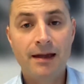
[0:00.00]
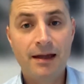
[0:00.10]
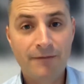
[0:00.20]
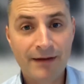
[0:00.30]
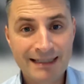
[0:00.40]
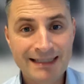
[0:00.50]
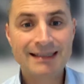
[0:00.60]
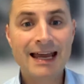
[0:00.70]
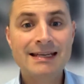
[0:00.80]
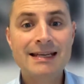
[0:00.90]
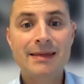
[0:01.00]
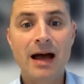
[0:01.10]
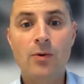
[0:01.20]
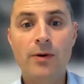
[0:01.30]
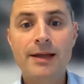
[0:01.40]
If extending
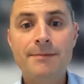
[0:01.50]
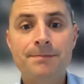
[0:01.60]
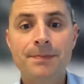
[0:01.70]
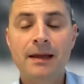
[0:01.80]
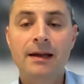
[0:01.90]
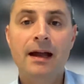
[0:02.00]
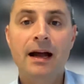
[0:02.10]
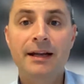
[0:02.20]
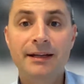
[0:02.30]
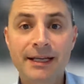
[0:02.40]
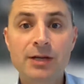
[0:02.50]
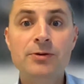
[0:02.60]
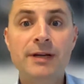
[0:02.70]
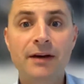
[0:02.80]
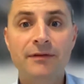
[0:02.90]
that way, a new
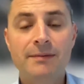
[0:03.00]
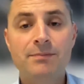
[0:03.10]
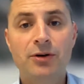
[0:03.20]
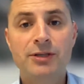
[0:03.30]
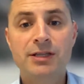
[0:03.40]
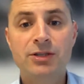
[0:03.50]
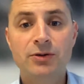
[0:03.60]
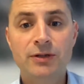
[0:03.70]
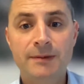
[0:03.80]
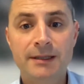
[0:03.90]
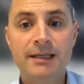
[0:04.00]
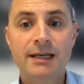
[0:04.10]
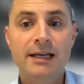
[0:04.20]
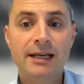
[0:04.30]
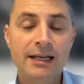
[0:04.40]
governing body endorsement
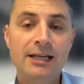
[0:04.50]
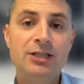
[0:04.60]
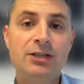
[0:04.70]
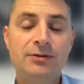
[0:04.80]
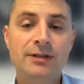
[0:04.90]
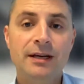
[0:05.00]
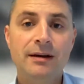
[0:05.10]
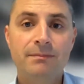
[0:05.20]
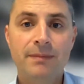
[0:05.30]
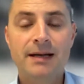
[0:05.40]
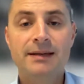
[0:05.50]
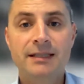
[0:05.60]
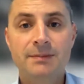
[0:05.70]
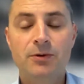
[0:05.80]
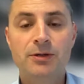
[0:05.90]
issued by the
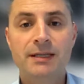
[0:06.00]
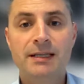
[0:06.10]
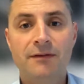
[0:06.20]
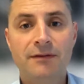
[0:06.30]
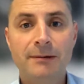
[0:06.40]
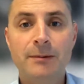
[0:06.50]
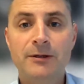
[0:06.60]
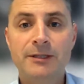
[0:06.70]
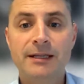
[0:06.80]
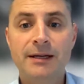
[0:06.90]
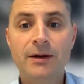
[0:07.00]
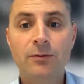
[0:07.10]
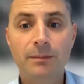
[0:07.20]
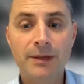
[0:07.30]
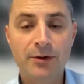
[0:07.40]
sporting governing body will
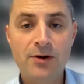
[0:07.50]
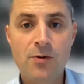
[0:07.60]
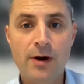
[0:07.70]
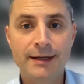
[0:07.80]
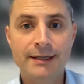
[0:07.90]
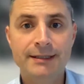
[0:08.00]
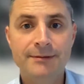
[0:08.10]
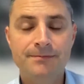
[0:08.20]
be required.